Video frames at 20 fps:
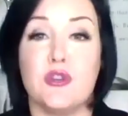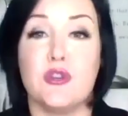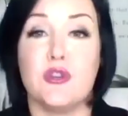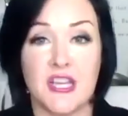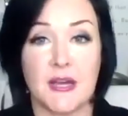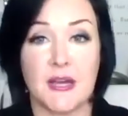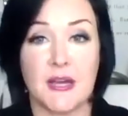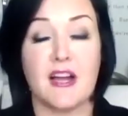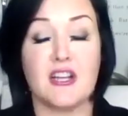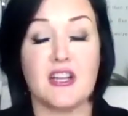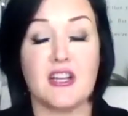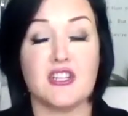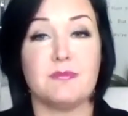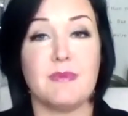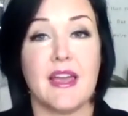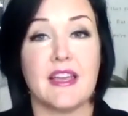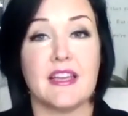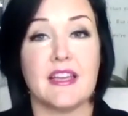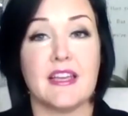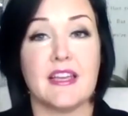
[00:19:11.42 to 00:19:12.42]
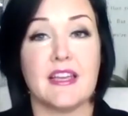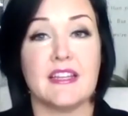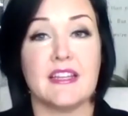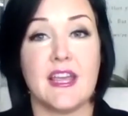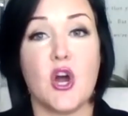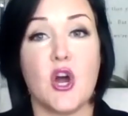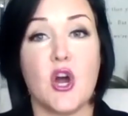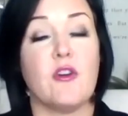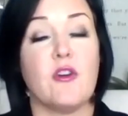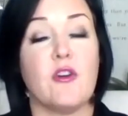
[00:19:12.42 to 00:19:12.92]
Your subconscious mind could
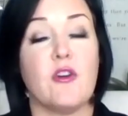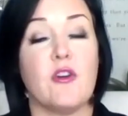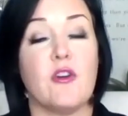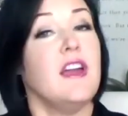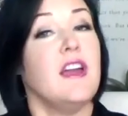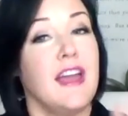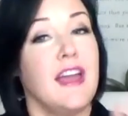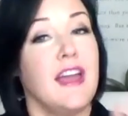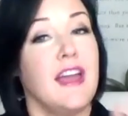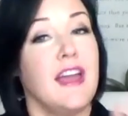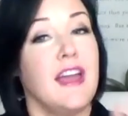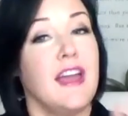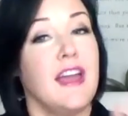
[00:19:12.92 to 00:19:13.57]
take over. You